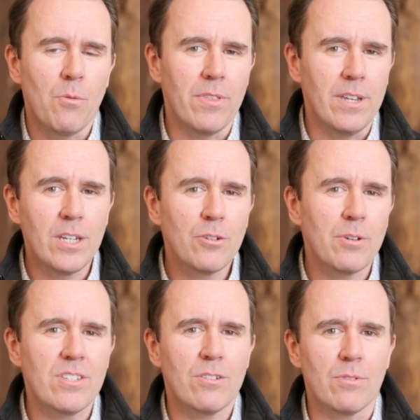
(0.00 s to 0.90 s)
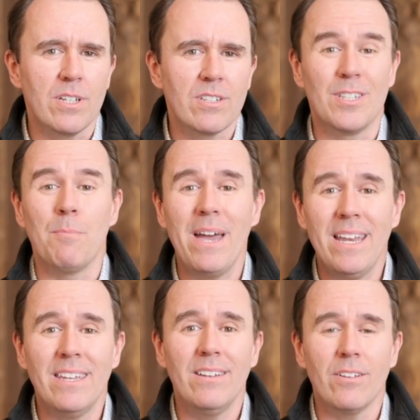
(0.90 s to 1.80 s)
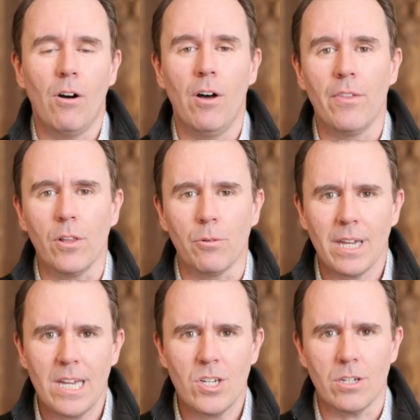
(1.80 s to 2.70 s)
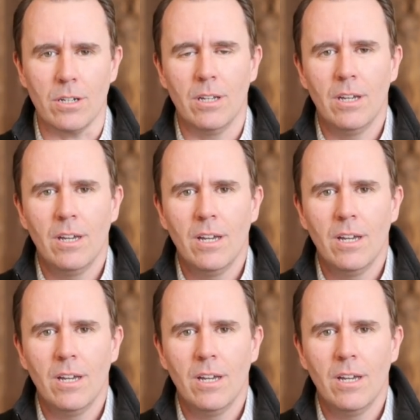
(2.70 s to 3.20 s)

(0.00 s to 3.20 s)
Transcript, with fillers: with an increase in risk dependent on the location.